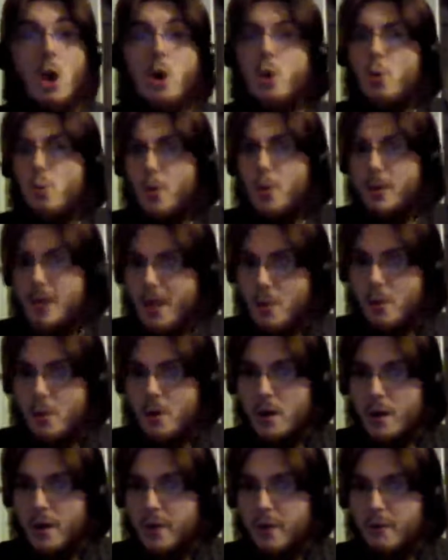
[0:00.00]
Who were they
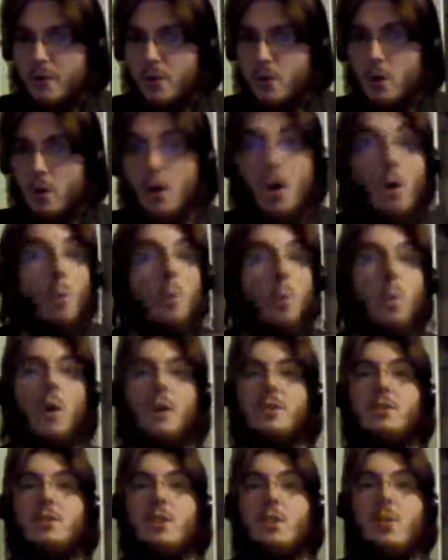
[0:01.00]
working for?
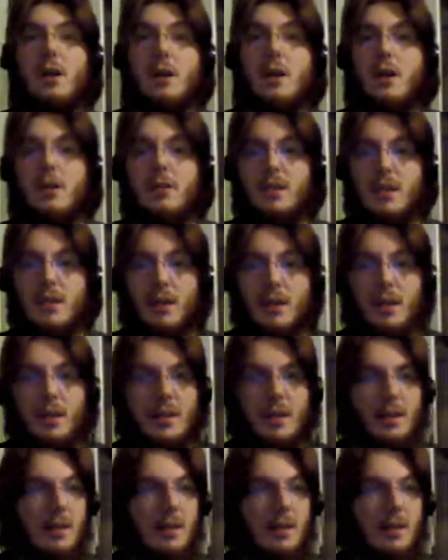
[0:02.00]
What's going on here?